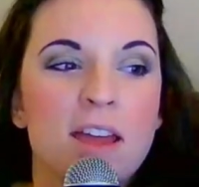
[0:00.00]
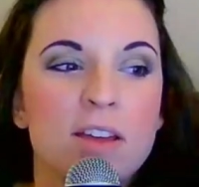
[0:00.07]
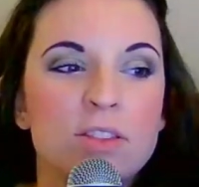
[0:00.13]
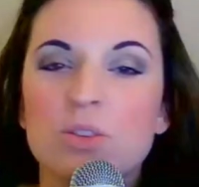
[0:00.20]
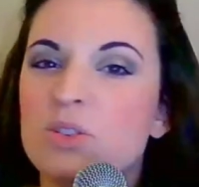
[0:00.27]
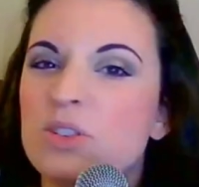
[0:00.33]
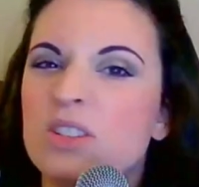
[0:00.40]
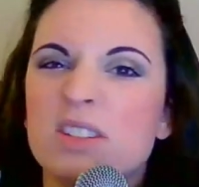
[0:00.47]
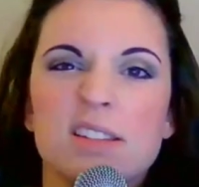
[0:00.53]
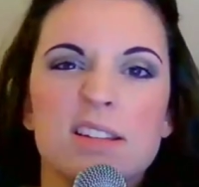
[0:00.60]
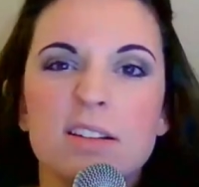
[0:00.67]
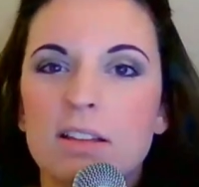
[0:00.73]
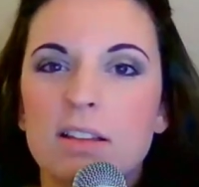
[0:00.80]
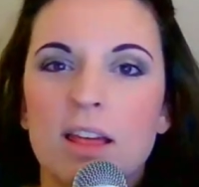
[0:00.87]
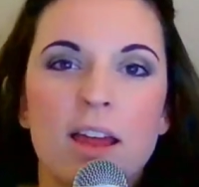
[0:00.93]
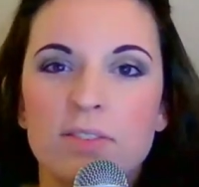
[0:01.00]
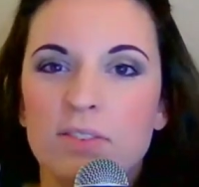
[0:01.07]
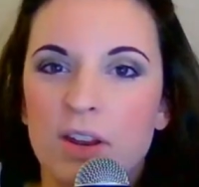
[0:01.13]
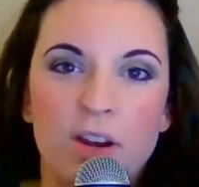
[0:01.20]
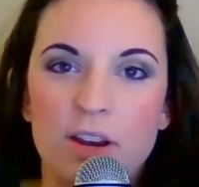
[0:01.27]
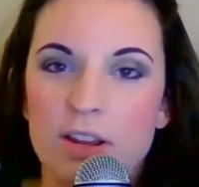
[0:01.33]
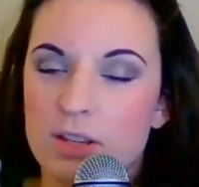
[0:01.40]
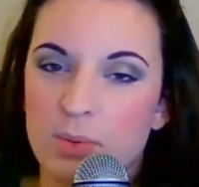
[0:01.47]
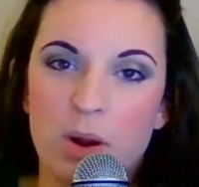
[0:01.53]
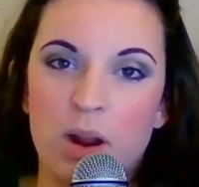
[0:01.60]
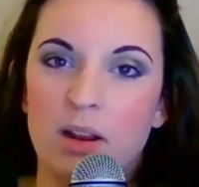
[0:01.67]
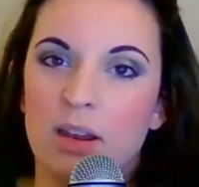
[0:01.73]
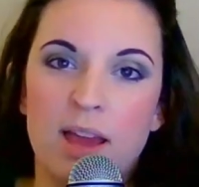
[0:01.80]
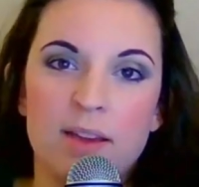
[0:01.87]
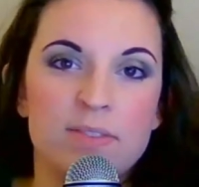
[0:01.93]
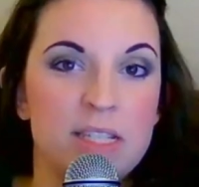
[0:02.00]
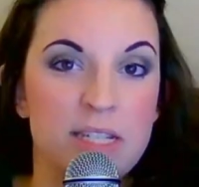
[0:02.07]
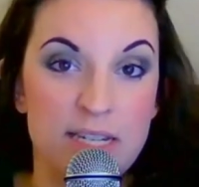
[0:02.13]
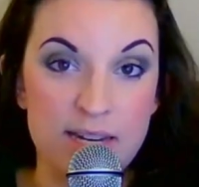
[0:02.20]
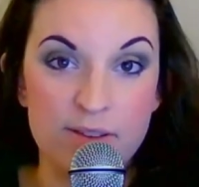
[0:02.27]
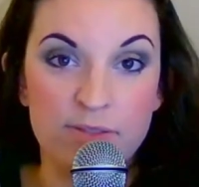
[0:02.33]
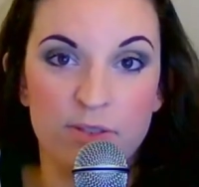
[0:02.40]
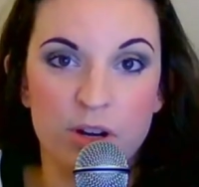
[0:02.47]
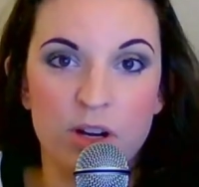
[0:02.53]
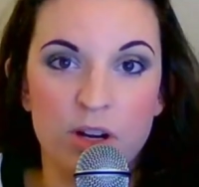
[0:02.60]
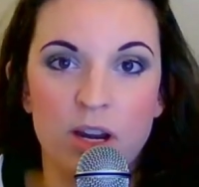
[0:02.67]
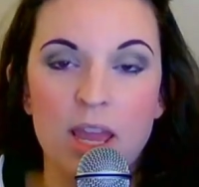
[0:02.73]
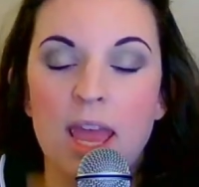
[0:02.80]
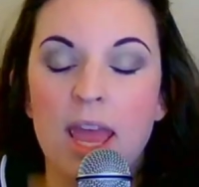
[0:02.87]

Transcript: there's still a lot of areas where our lives differ.